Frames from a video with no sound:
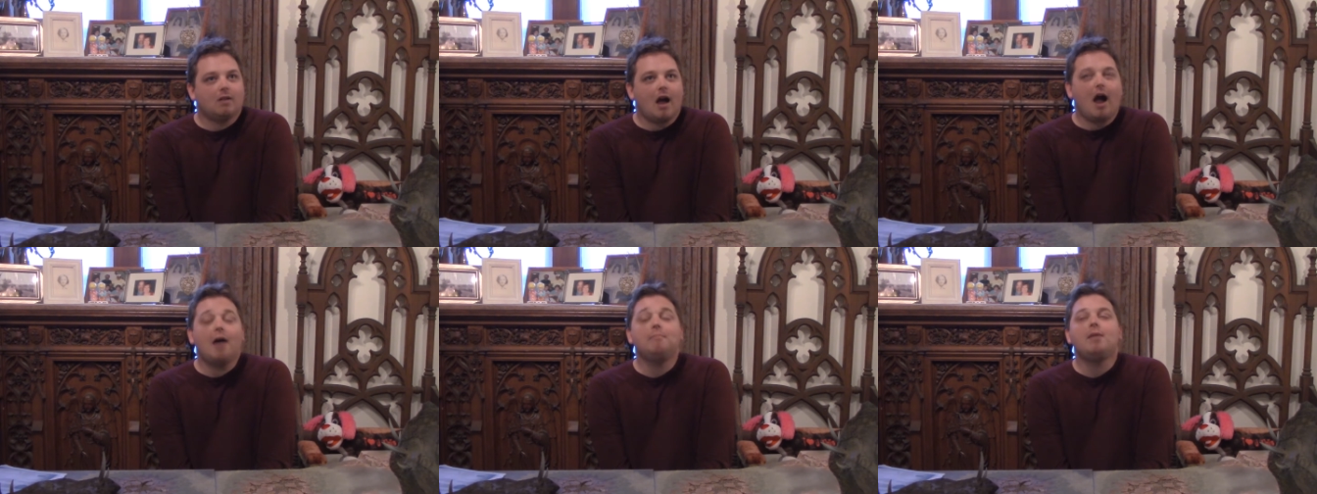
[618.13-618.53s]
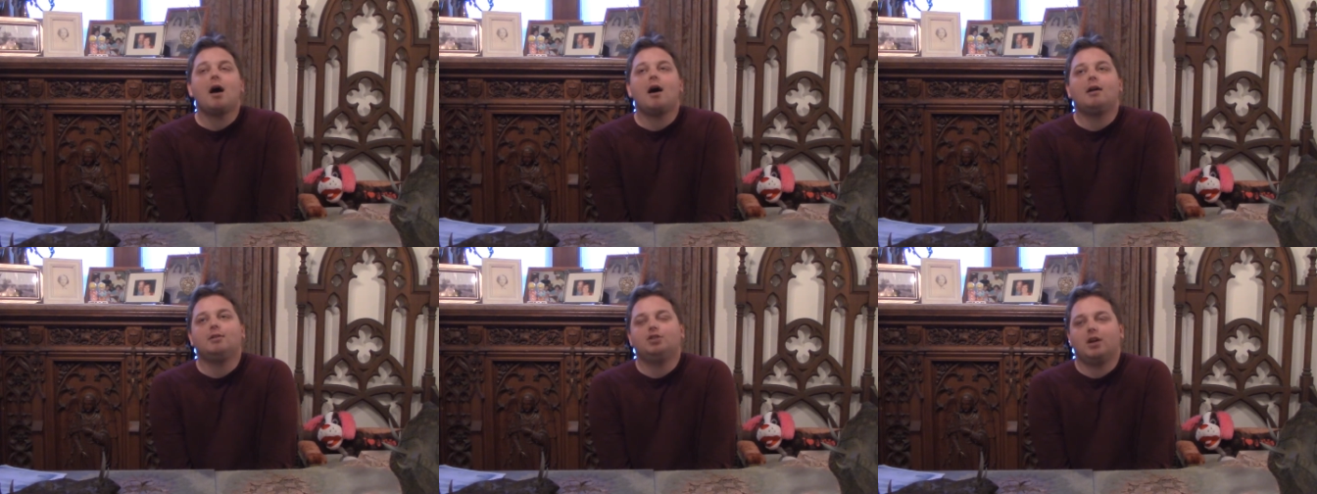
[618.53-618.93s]
I'm
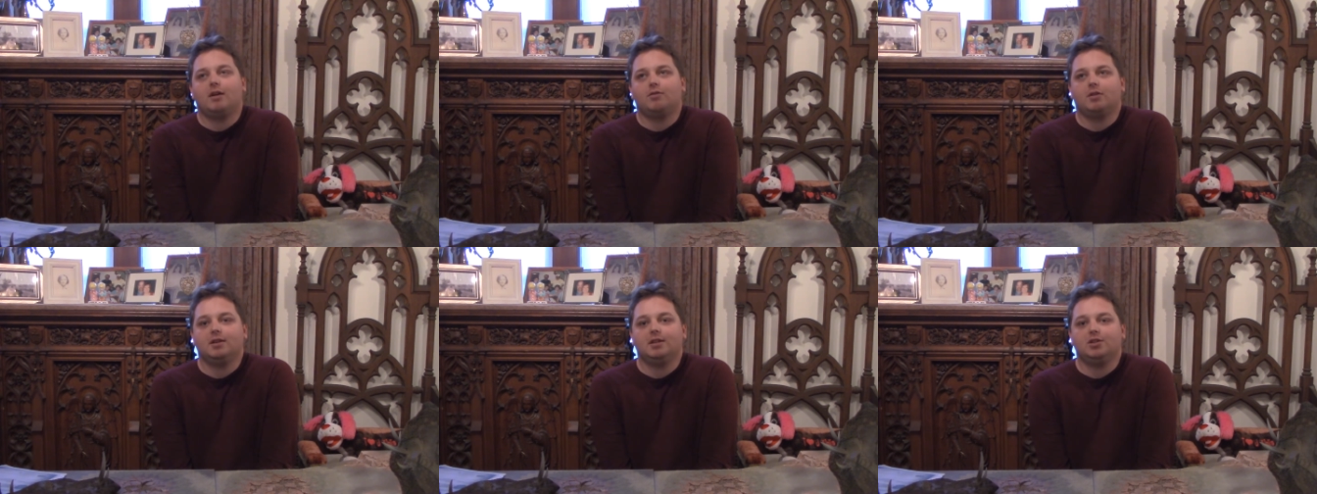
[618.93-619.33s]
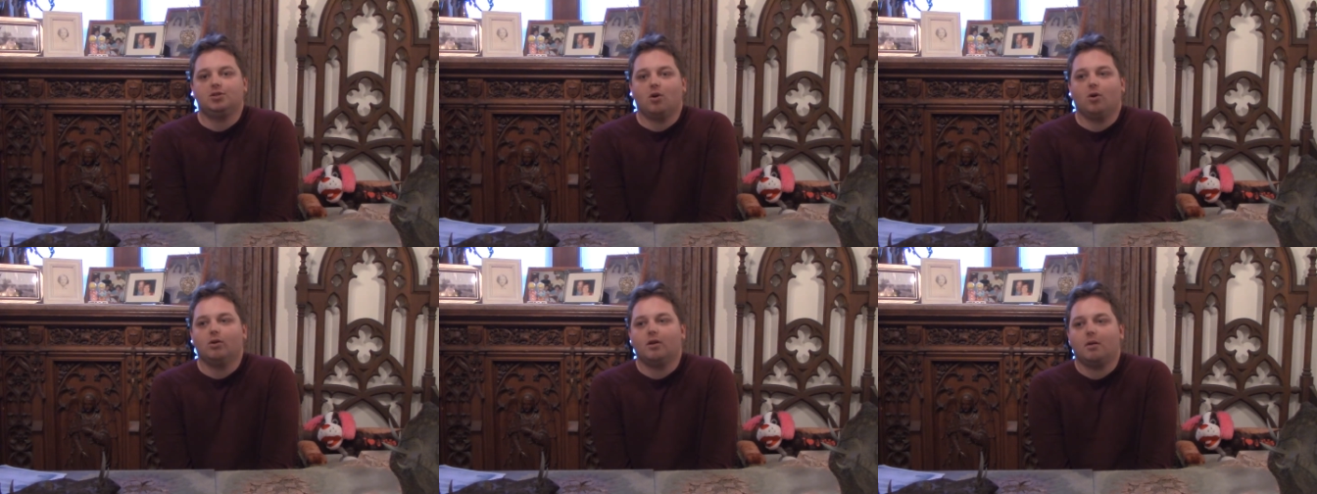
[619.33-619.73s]
not generally
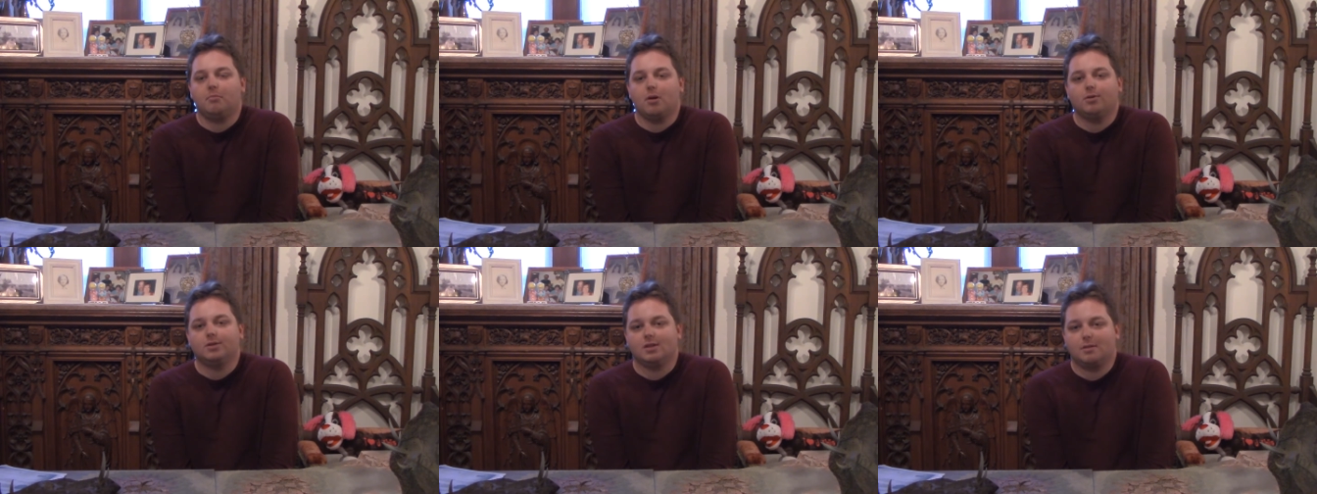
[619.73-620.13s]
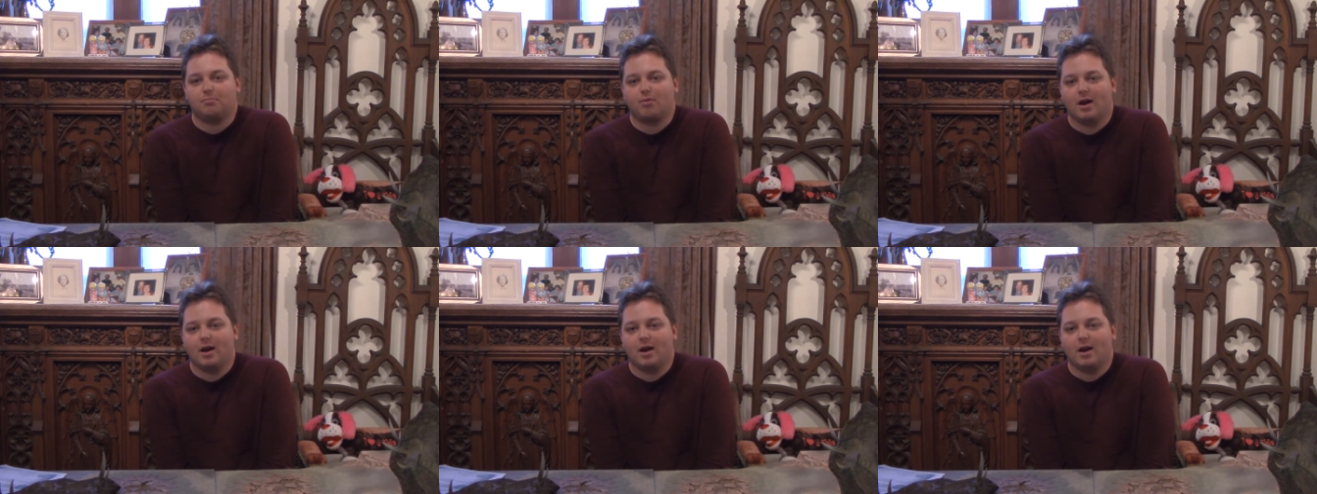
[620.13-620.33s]
sold on most of the